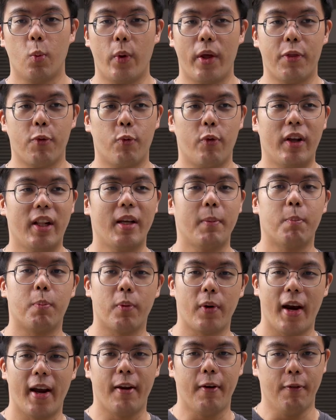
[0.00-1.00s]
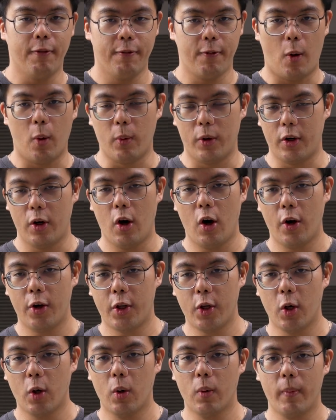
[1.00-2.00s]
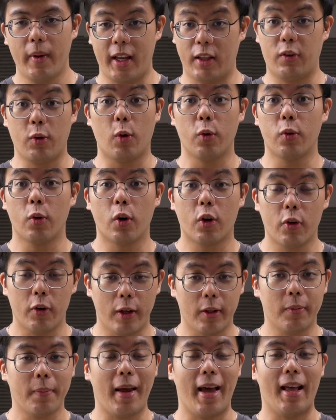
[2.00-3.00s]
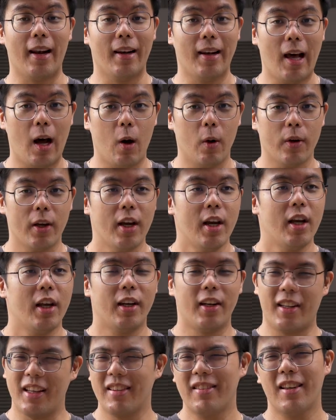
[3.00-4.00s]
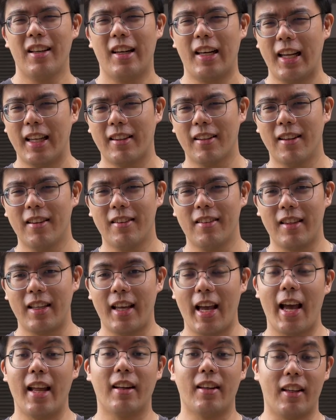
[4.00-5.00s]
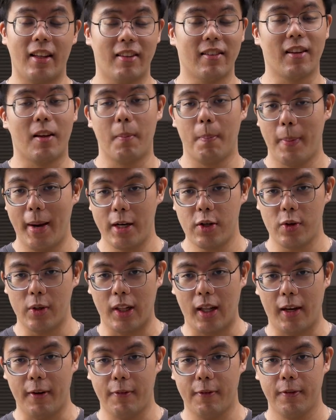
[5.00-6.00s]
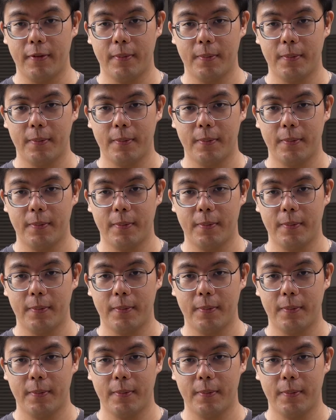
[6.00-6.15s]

with really bright forward audio. It's also crisp and loud, decent latency and decent battery life.